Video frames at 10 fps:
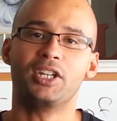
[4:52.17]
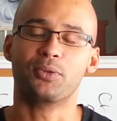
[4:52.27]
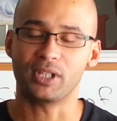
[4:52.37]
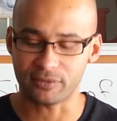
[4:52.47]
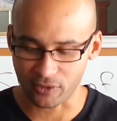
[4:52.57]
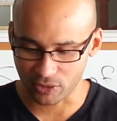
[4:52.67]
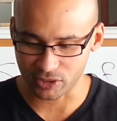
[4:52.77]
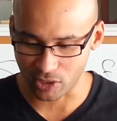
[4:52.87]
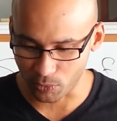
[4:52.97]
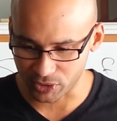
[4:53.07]
and you're really
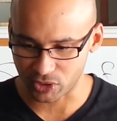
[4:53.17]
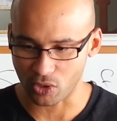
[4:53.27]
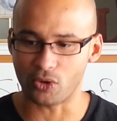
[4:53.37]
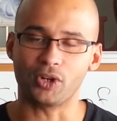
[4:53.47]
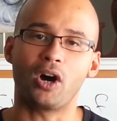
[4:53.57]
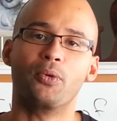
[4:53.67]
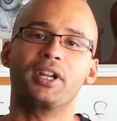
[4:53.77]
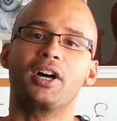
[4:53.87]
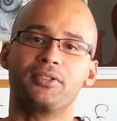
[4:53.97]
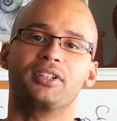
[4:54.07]
focused on what's going on with
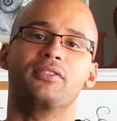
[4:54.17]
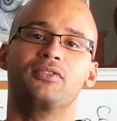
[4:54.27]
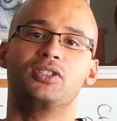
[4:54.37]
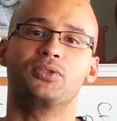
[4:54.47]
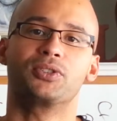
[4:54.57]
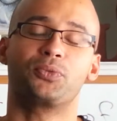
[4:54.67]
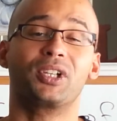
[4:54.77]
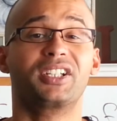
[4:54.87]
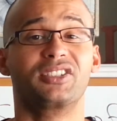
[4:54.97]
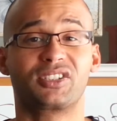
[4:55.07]
other individuals and
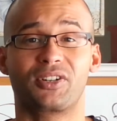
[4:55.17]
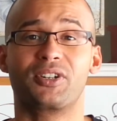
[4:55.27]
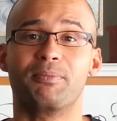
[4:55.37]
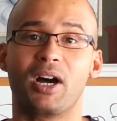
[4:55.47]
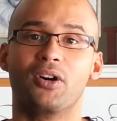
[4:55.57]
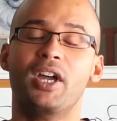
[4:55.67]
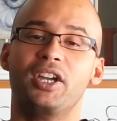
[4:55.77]
really concerned about,